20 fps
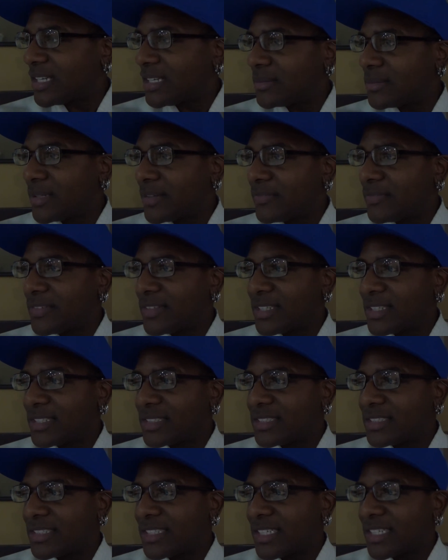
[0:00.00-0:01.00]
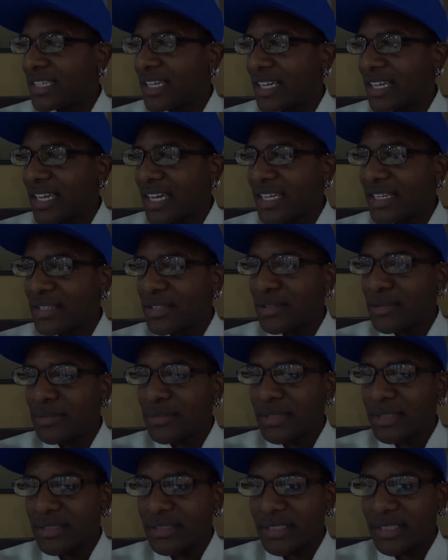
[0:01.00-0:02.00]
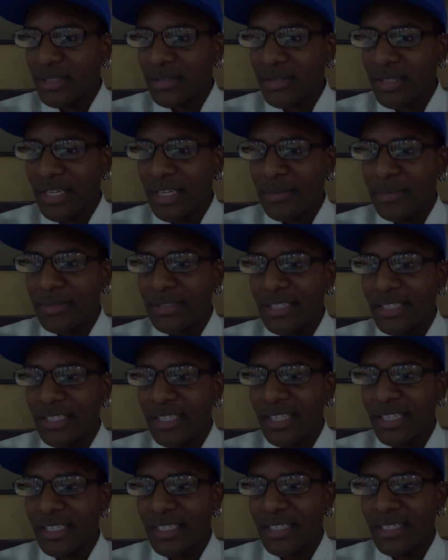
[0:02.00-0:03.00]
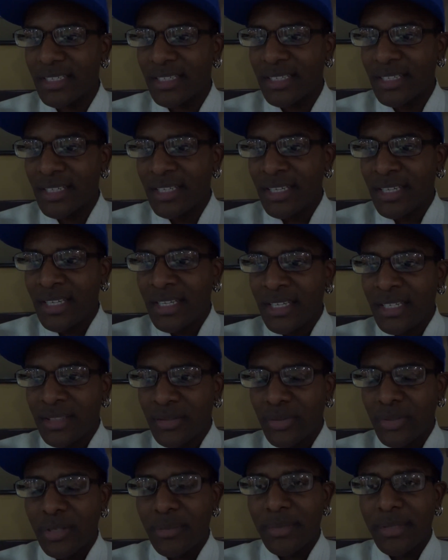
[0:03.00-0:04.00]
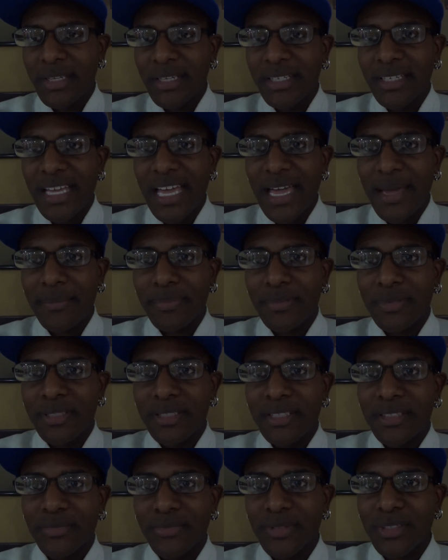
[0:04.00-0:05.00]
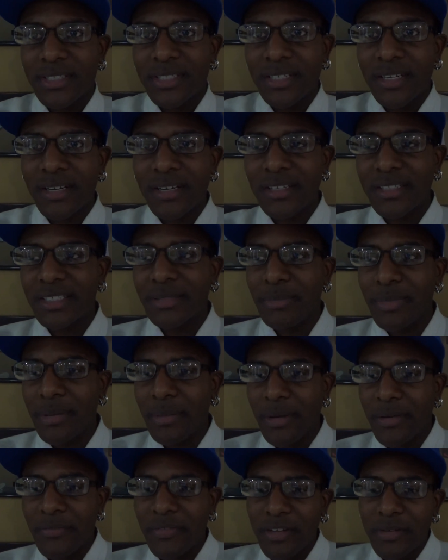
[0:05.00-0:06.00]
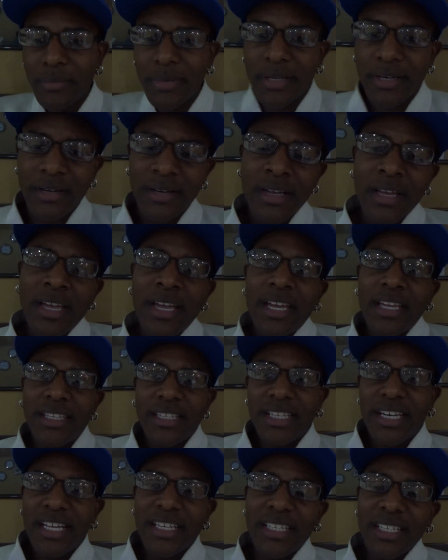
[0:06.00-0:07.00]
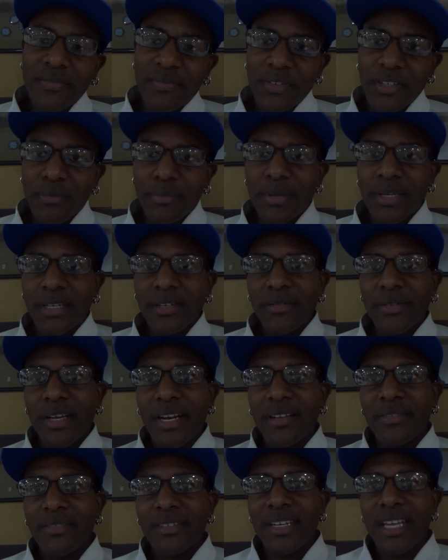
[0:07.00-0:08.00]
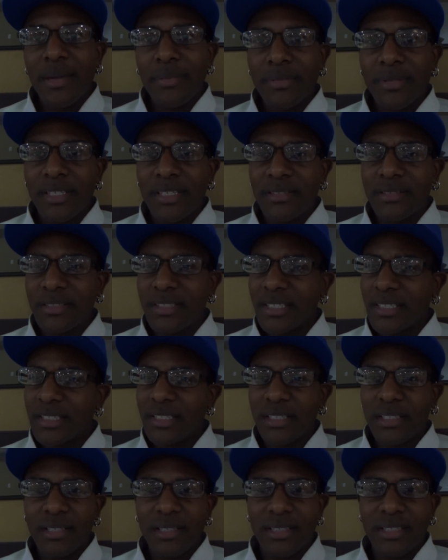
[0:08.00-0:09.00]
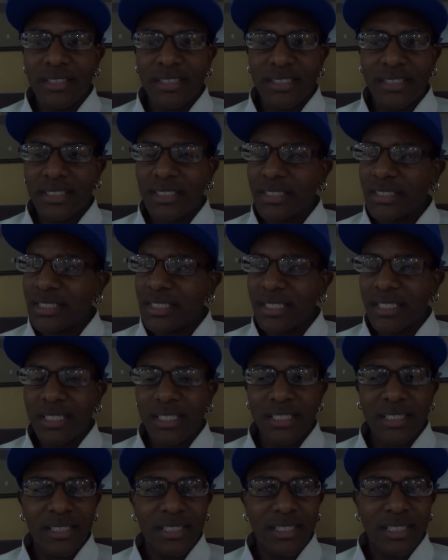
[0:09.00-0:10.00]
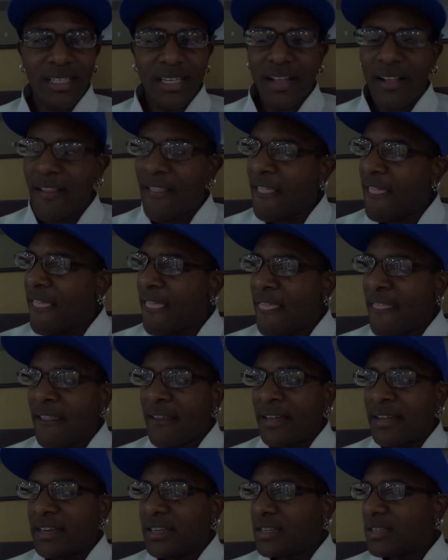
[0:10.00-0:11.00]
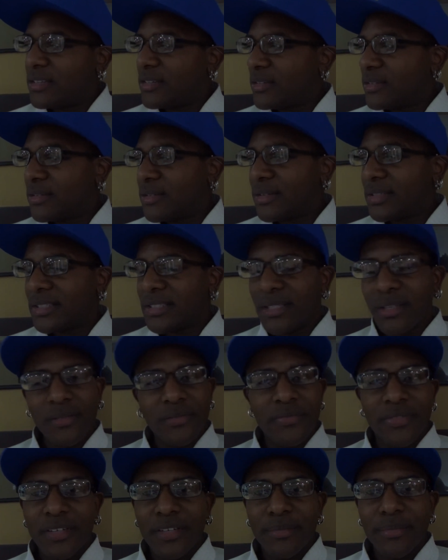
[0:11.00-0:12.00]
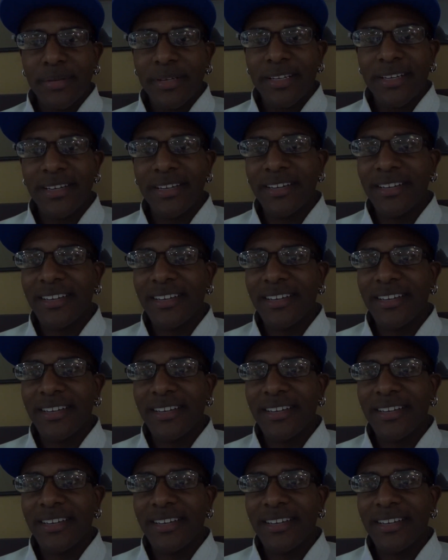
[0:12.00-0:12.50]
I'm not feeling it today. I got home and I was like, okay, I'm gonna take like a 20 minute nap to just recharge and maybe I'll feel better. And then I did feel better right after the nap. And then I was like, oh, uh, no, I don't feel better.